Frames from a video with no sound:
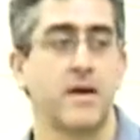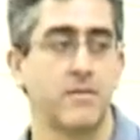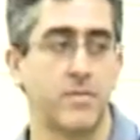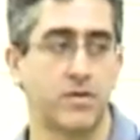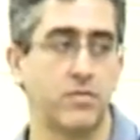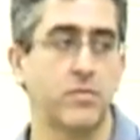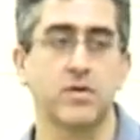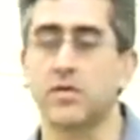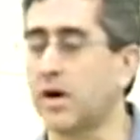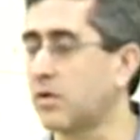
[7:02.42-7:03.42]
But
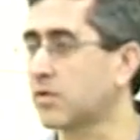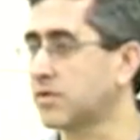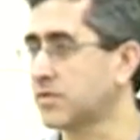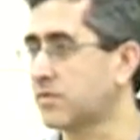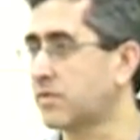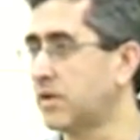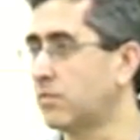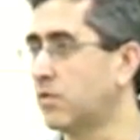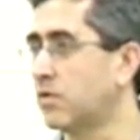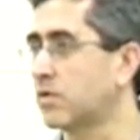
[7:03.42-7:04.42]
tomorrow I'll concentrate
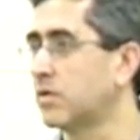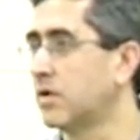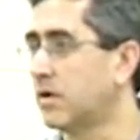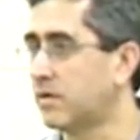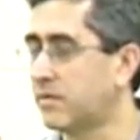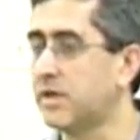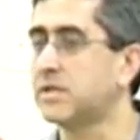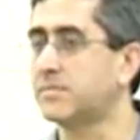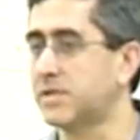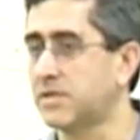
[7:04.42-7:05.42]
more on very
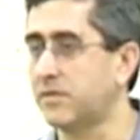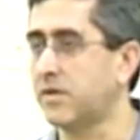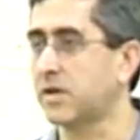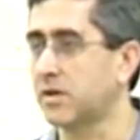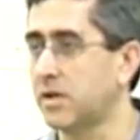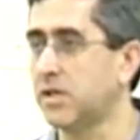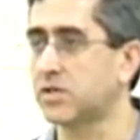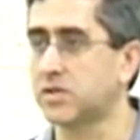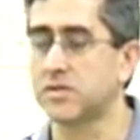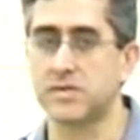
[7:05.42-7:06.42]
specific each
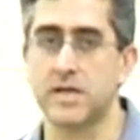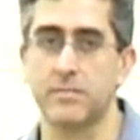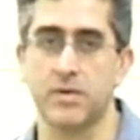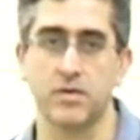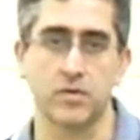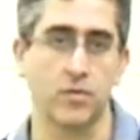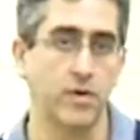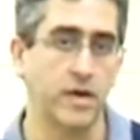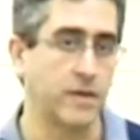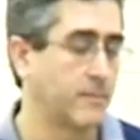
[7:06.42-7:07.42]
step along the
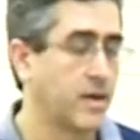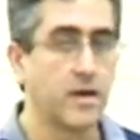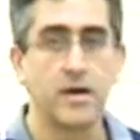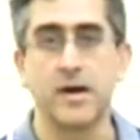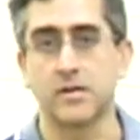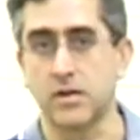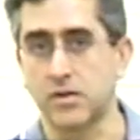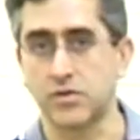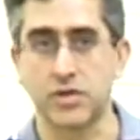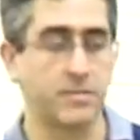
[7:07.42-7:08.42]
way and the
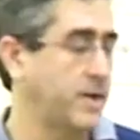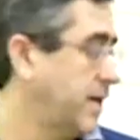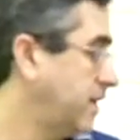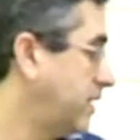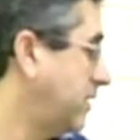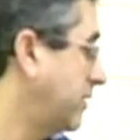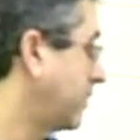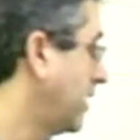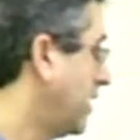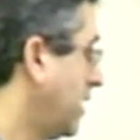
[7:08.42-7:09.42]
logic behind it.
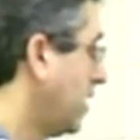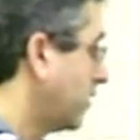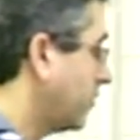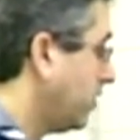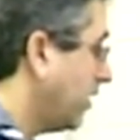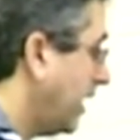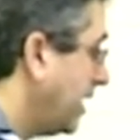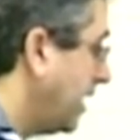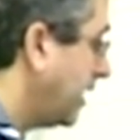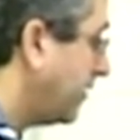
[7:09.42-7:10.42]
So I
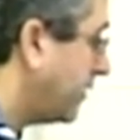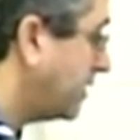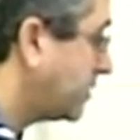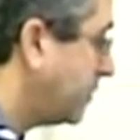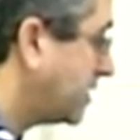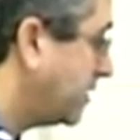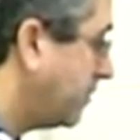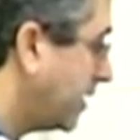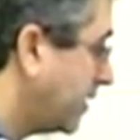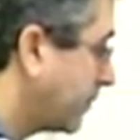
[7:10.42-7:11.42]
have a
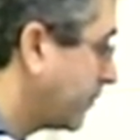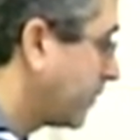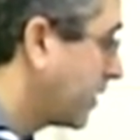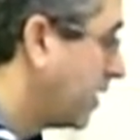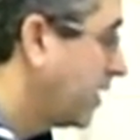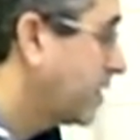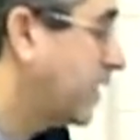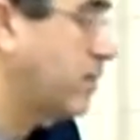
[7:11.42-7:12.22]
specimen. Now